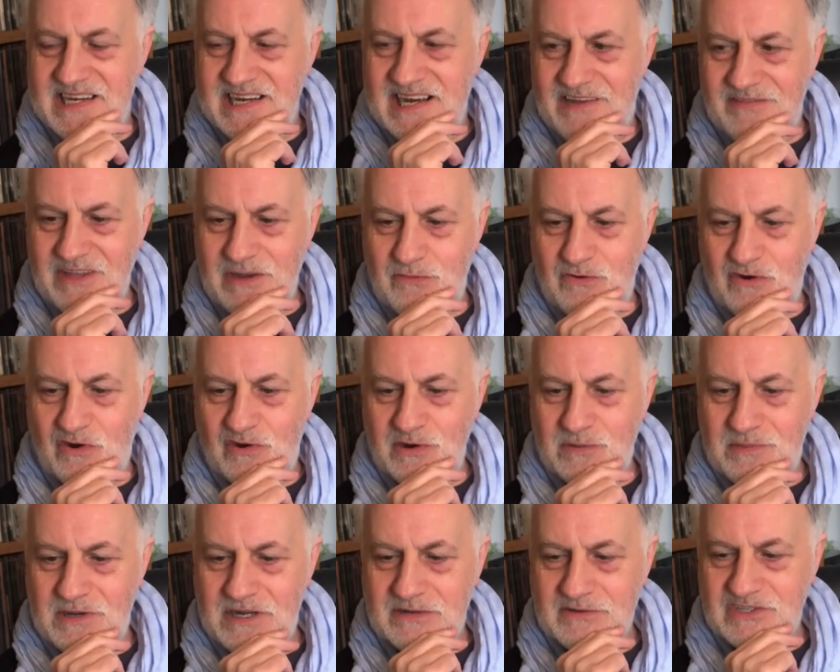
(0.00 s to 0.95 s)
And they were on
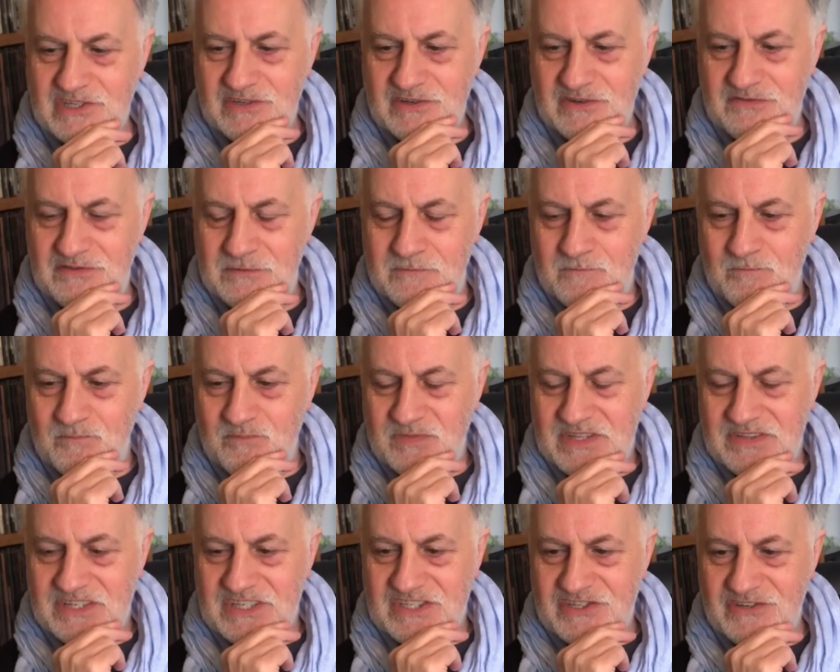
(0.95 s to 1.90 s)
about sort of
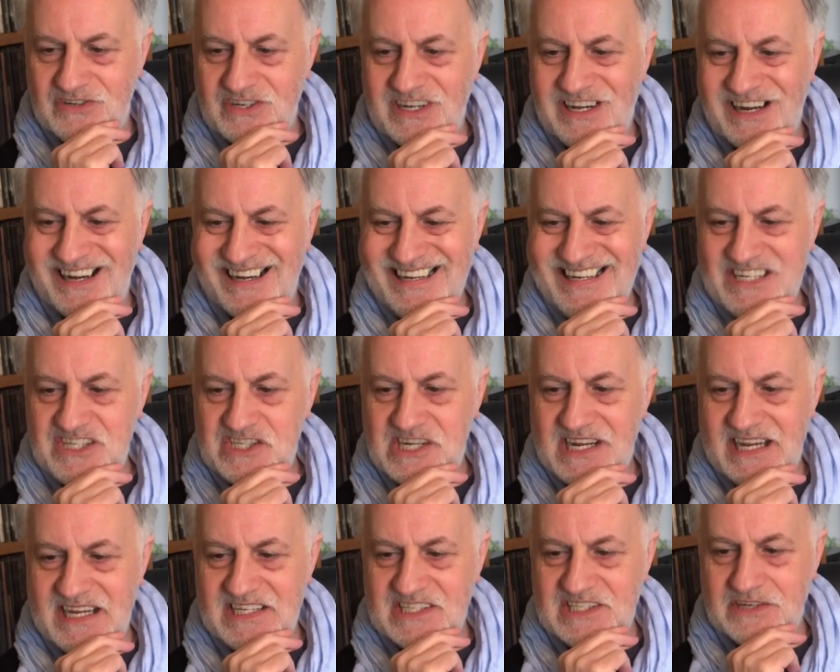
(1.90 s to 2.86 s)
the sort of
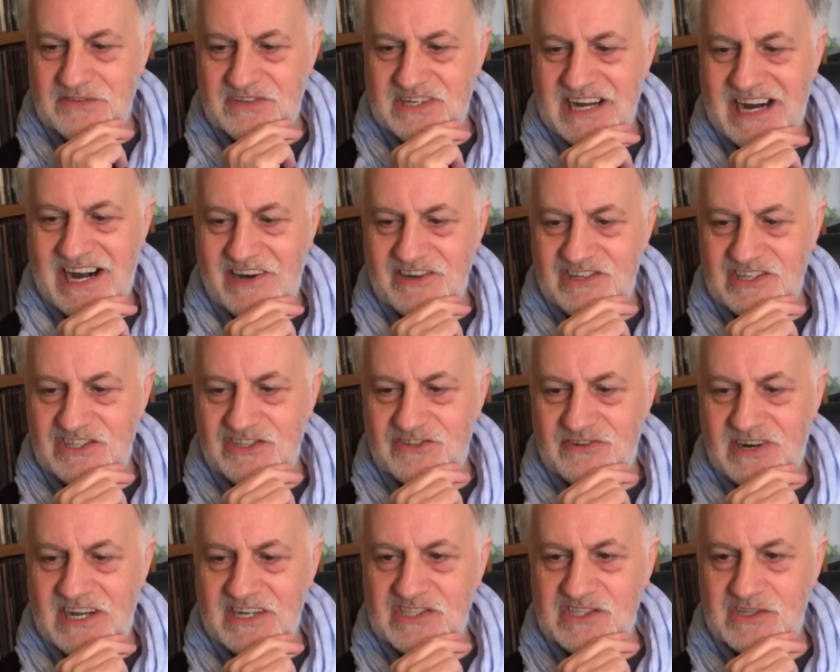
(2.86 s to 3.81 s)
cliches of character
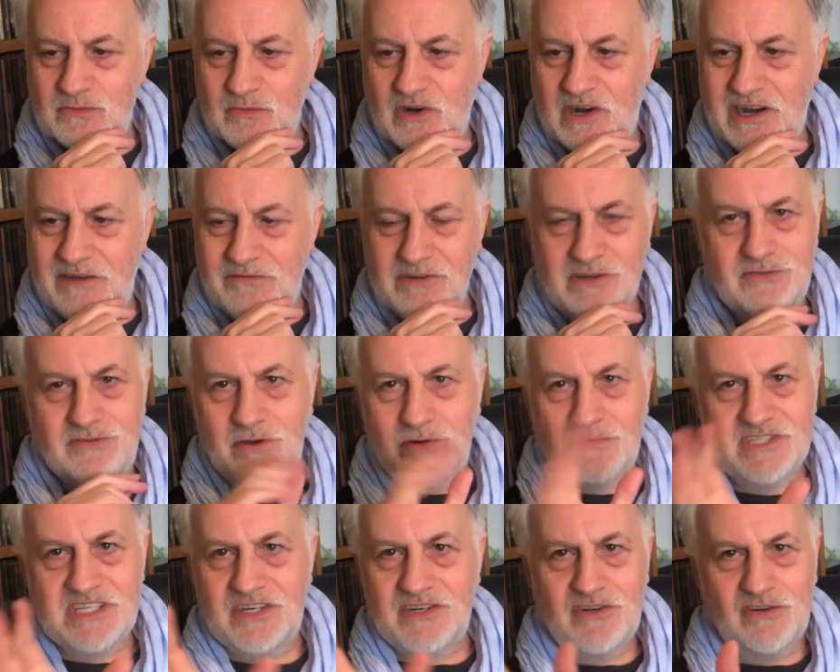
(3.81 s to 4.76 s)
interaction and what have you. And
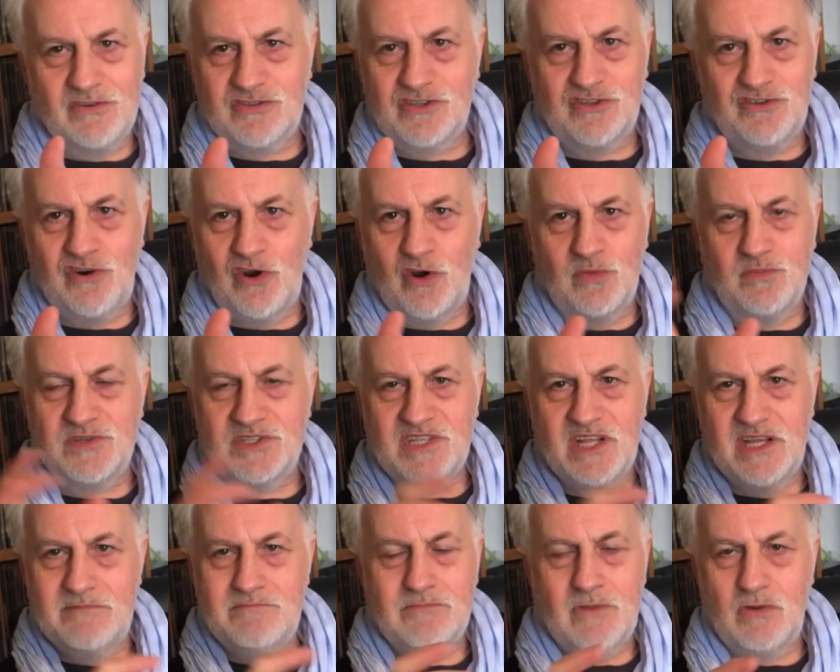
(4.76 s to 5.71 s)
those are not tropes,
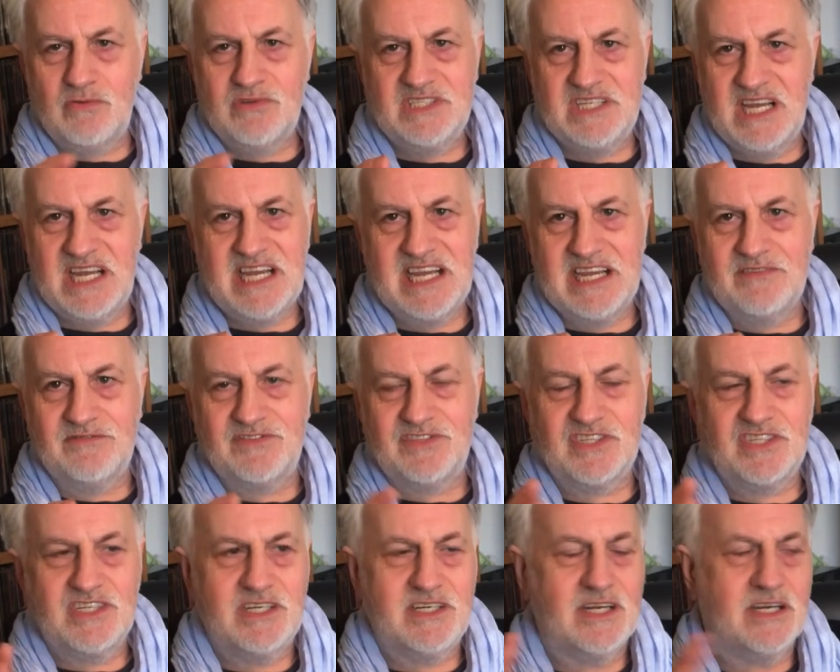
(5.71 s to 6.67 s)
they're
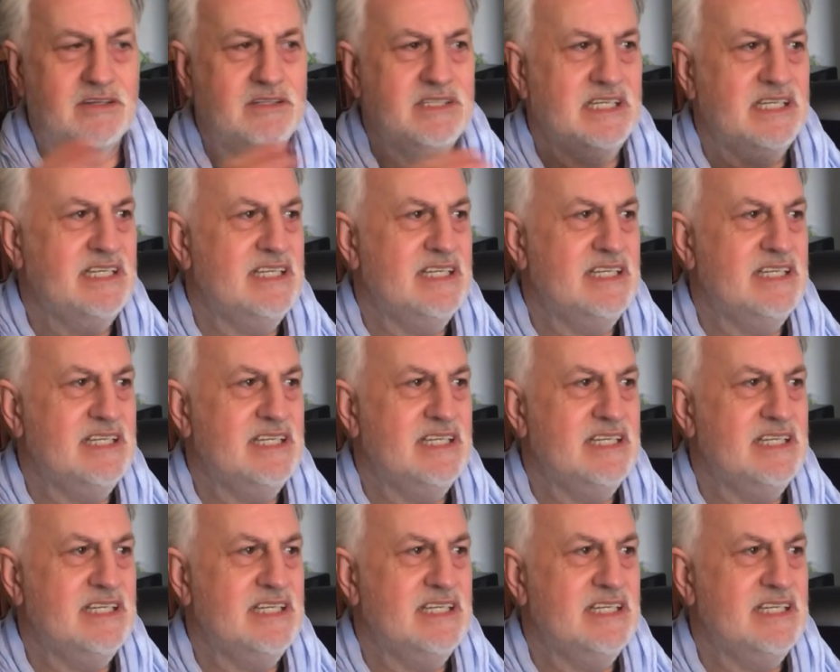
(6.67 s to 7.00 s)
motifs, you know.